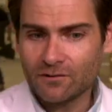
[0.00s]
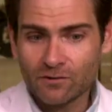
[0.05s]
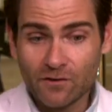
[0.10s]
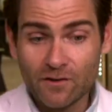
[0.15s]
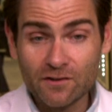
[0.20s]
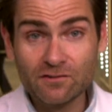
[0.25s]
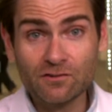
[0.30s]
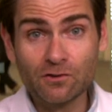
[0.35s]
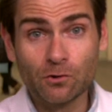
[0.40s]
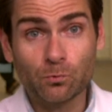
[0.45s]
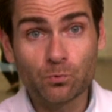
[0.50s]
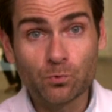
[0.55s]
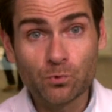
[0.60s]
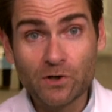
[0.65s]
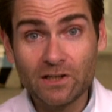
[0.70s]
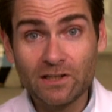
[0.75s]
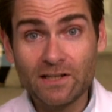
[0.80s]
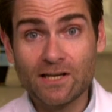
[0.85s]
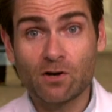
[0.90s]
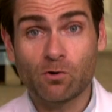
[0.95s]
so this is a
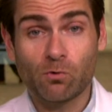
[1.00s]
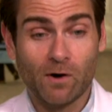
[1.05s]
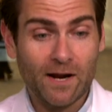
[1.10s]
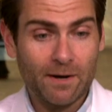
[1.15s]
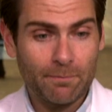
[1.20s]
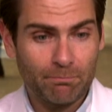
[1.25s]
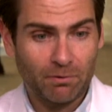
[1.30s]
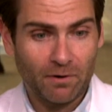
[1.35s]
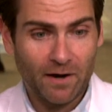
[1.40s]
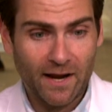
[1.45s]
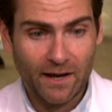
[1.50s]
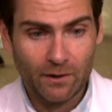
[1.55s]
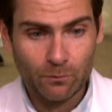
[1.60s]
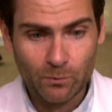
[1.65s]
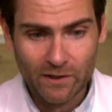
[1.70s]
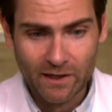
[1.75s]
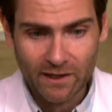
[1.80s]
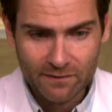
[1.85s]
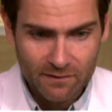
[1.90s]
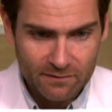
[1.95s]
really great brand.
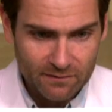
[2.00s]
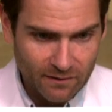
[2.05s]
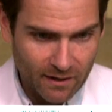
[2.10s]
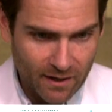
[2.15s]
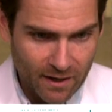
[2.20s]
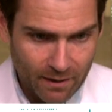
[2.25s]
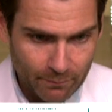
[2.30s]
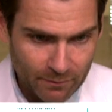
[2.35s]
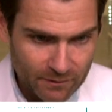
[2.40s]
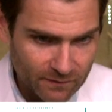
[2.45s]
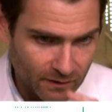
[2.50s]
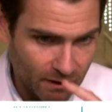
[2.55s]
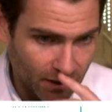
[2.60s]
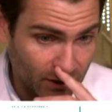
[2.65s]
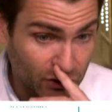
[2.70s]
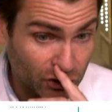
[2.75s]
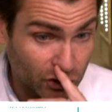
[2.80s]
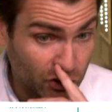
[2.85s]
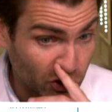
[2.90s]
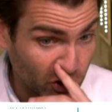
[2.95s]
We got this on
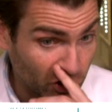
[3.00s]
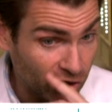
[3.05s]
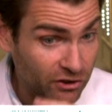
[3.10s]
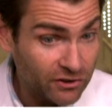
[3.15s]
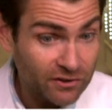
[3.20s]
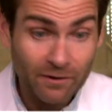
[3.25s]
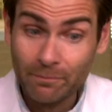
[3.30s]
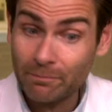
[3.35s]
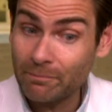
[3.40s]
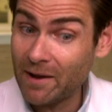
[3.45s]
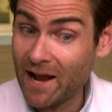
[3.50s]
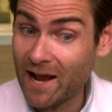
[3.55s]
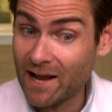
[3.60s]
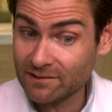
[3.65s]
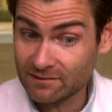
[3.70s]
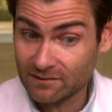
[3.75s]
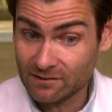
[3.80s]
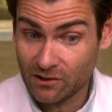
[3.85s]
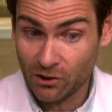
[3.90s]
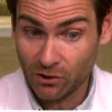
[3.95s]
Amazon. Good
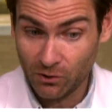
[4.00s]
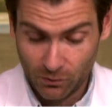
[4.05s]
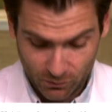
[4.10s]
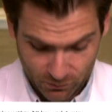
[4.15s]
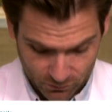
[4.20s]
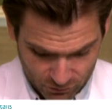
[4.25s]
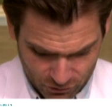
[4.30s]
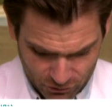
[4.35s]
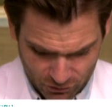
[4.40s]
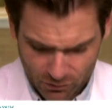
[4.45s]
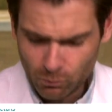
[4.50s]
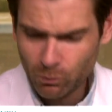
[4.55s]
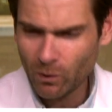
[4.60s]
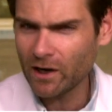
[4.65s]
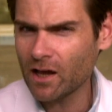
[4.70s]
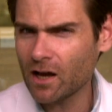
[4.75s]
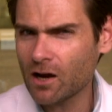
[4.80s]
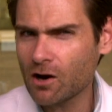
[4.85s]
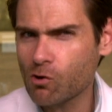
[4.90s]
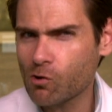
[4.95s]
Mask Co. Good? Why
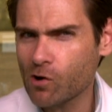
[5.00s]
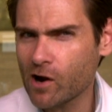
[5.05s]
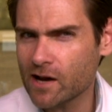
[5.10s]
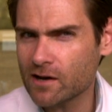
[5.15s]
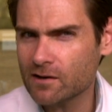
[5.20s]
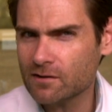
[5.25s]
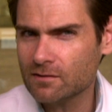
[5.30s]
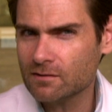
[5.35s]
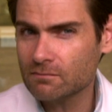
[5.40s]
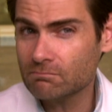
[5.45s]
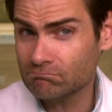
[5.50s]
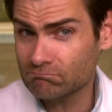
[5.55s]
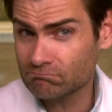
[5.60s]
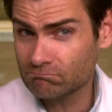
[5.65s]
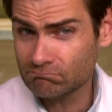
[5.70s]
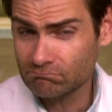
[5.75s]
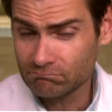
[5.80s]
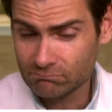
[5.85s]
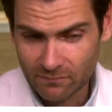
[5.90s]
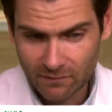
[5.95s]
not great?
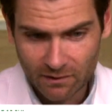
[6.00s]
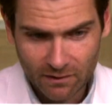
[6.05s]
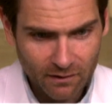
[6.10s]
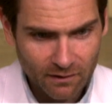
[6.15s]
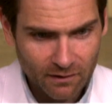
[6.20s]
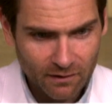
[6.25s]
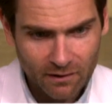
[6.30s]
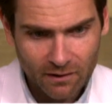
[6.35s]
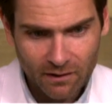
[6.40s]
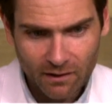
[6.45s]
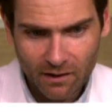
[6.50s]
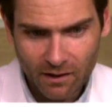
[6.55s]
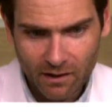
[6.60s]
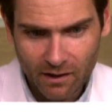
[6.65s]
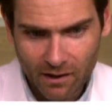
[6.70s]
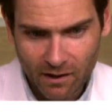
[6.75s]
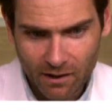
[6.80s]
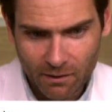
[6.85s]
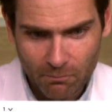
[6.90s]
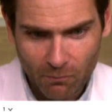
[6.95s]

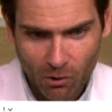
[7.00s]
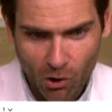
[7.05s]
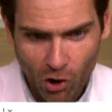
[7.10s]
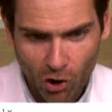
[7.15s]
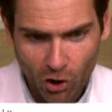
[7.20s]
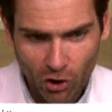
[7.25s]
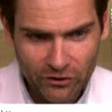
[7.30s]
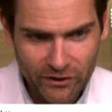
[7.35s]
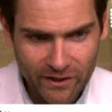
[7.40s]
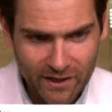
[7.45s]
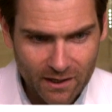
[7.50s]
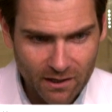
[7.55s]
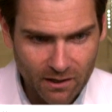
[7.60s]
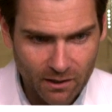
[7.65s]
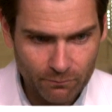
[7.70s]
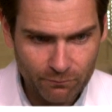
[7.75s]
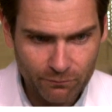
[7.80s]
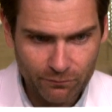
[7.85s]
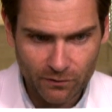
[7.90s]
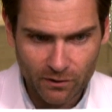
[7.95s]
Um, all Day
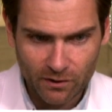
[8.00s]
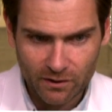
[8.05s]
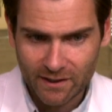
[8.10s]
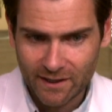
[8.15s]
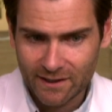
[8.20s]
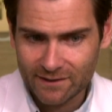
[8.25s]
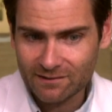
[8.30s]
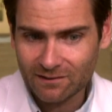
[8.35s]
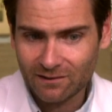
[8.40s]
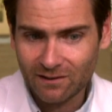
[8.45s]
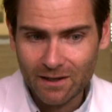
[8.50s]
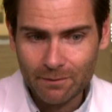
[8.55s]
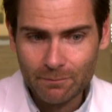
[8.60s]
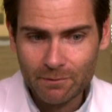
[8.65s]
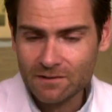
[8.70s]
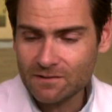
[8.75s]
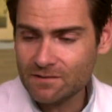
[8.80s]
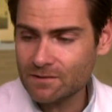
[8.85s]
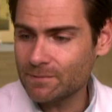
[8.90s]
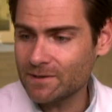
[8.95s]
Comfort. It's
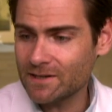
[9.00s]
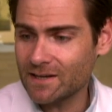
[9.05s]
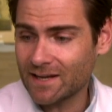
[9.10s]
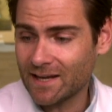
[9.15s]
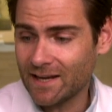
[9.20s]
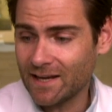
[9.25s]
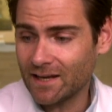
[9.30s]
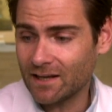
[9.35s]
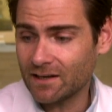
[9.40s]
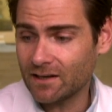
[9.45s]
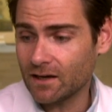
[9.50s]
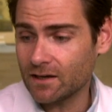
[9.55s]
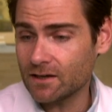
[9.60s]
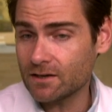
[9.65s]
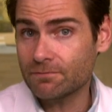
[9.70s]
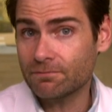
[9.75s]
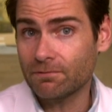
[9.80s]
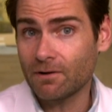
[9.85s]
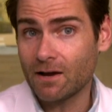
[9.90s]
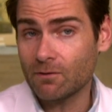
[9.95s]
claiming to be a K N
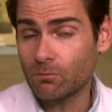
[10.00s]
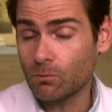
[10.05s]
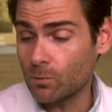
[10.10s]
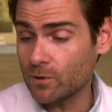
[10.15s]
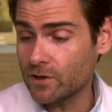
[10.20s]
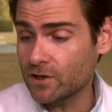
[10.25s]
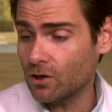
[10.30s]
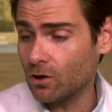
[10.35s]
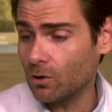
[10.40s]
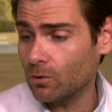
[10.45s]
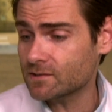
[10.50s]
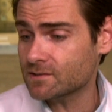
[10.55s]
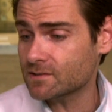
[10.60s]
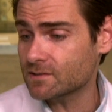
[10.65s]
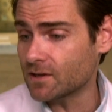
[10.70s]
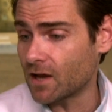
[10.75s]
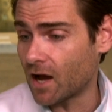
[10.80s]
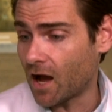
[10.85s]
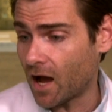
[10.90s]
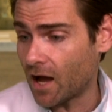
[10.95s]
ninety-five. Well, we know it's
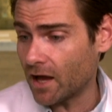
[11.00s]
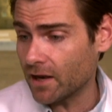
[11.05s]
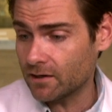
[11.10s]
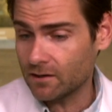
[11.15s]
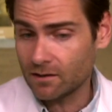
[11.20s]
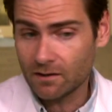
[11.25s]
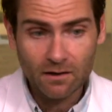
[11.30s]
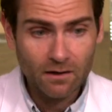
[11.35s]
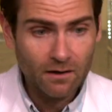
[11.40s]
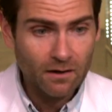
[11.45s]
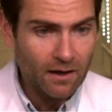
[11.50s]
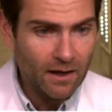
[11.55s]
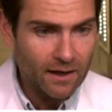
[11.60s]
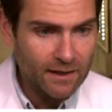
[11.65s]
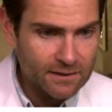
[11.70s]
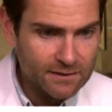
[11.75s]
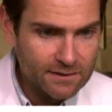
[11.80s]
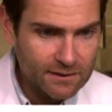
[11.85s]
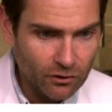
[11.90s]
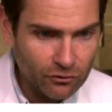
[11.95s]
not. I
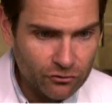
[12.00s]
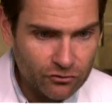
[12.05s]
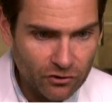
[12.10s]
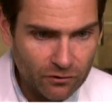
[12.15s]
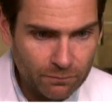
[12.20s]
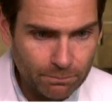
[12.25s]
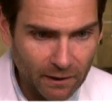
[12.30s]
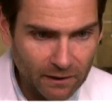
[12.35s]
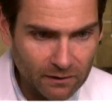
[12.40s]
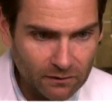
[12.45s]
could tell just by